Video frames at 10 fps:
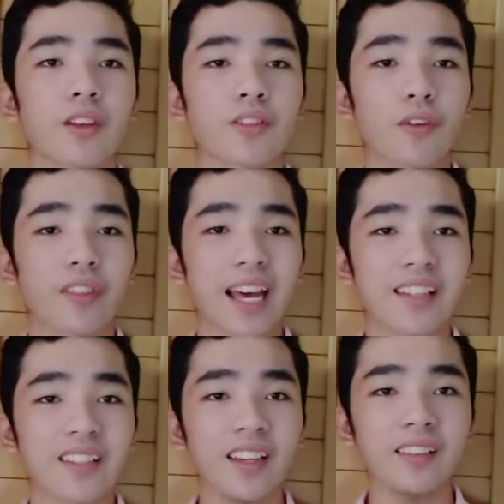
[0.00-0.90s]
So
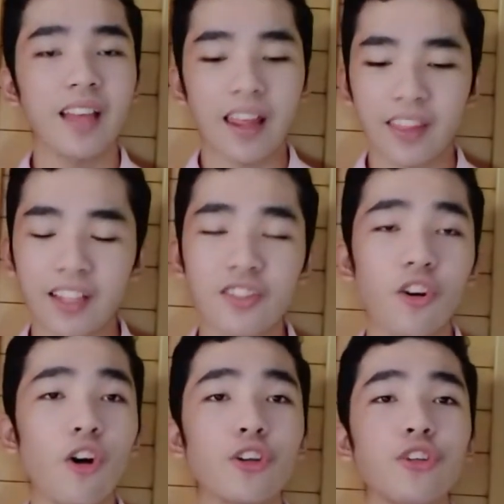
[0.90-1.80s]
that's it. That's
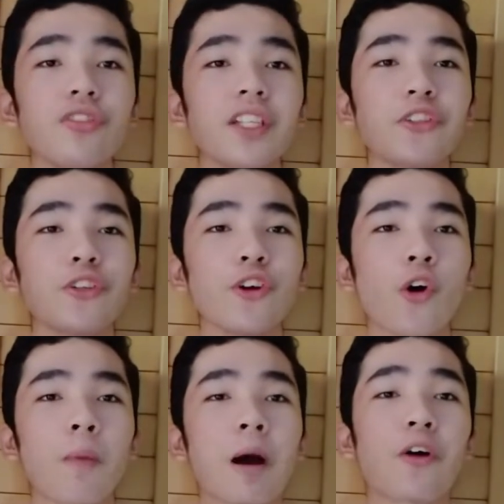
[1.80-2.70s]
all you need to
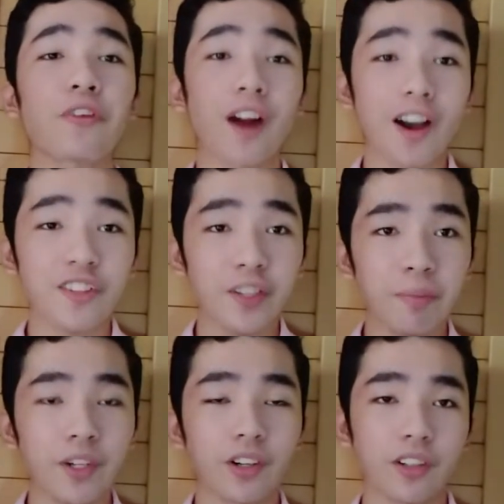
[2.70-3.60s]
know about rocks and
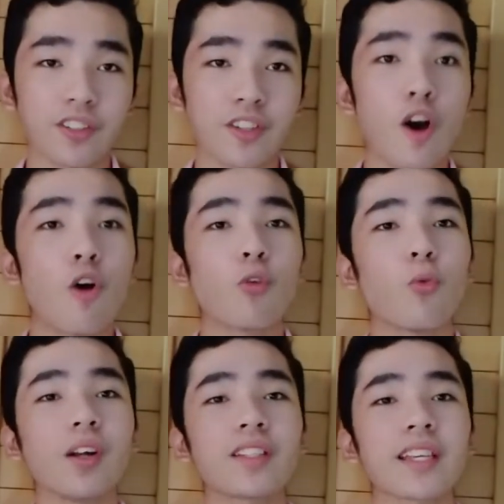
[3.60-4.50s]
minerals.
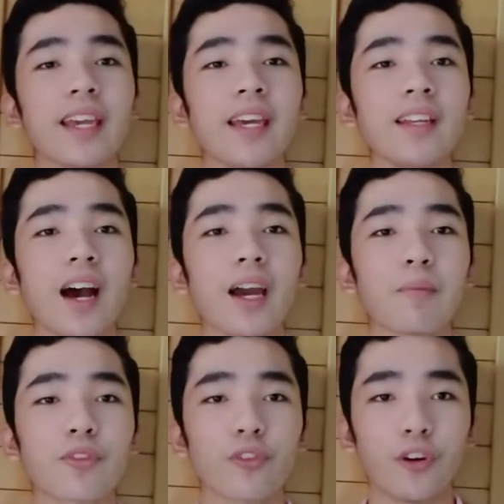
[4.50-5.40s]
Once again, I'm
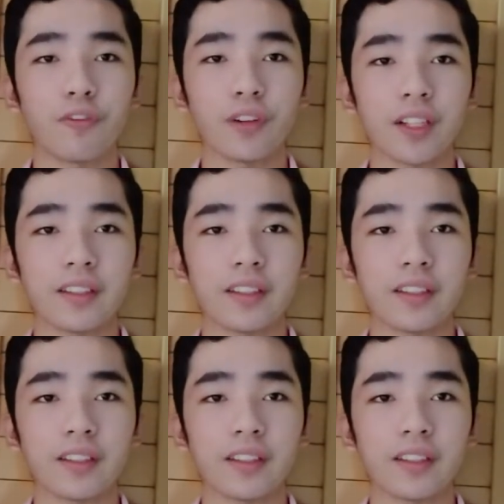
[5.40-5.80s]
Thor.